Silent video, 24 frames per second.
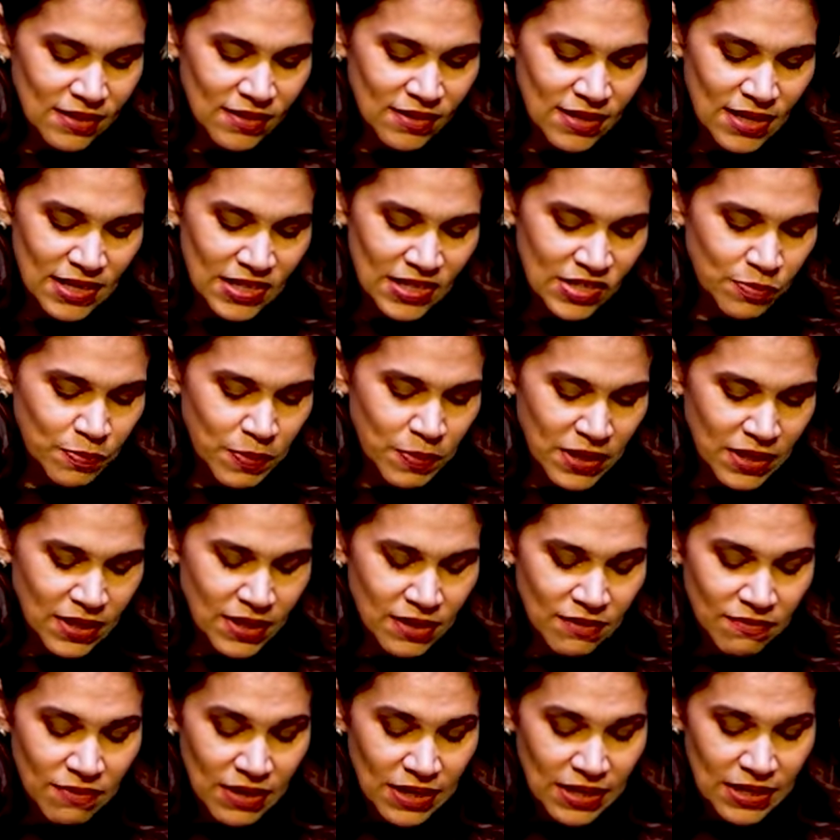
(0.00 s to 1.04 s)
really
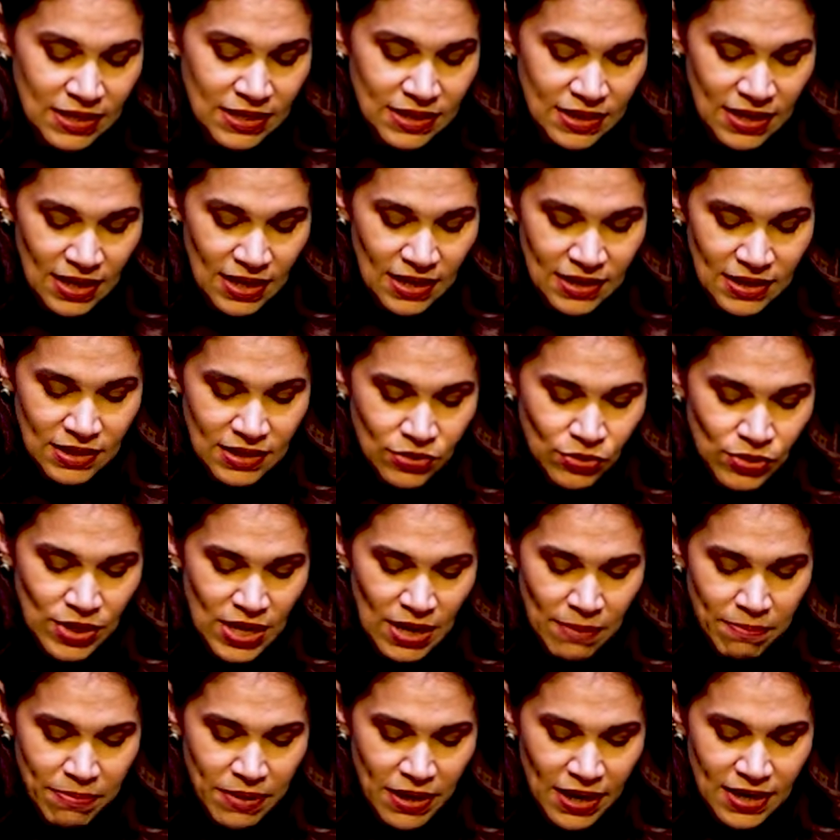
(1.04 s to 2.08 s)
speaking very directly to
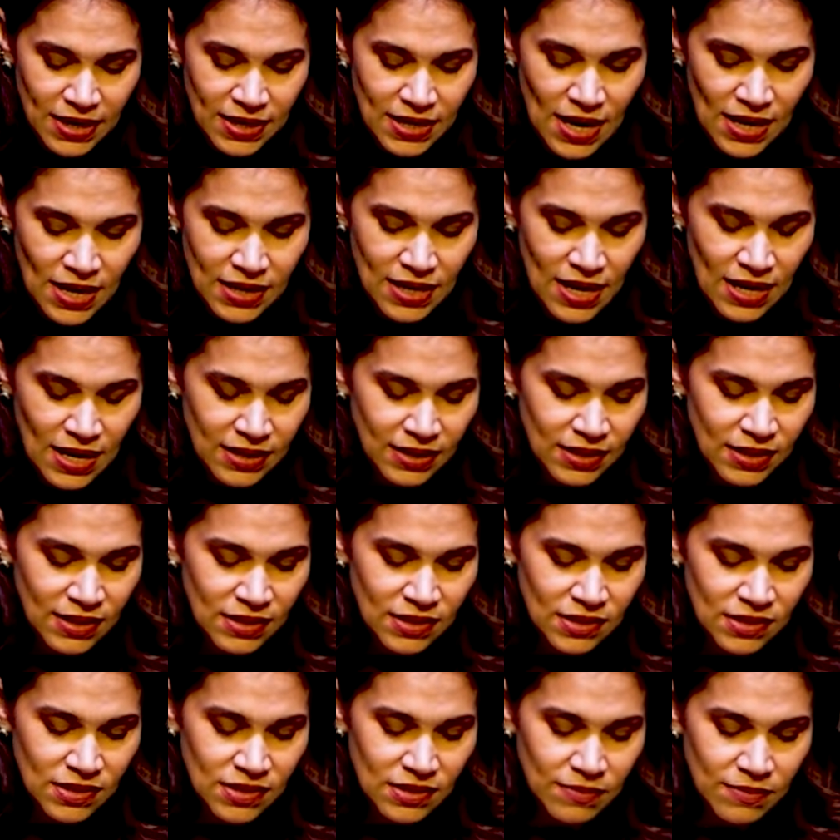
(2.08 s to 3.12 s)
their pride and
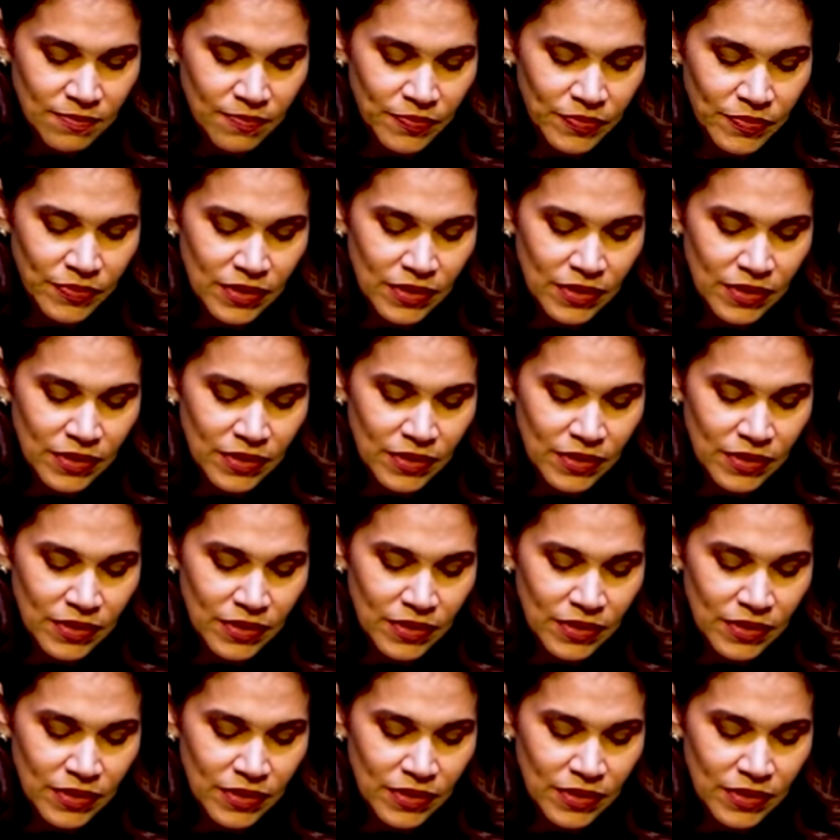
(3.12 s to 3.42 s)
arrogance.